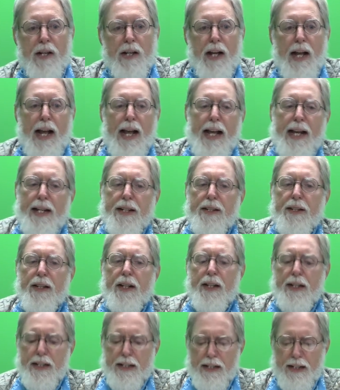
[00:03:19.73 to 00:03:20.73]

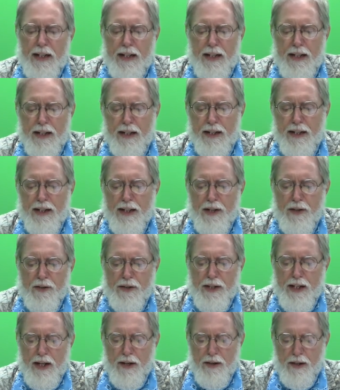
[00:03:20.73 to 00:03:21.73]
here's
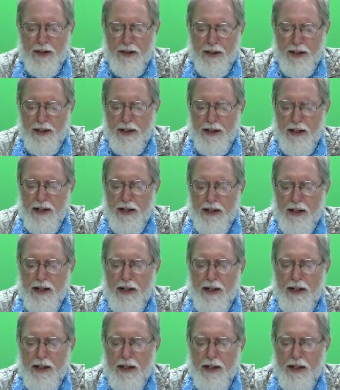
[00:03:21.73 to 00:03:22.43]
the other thing,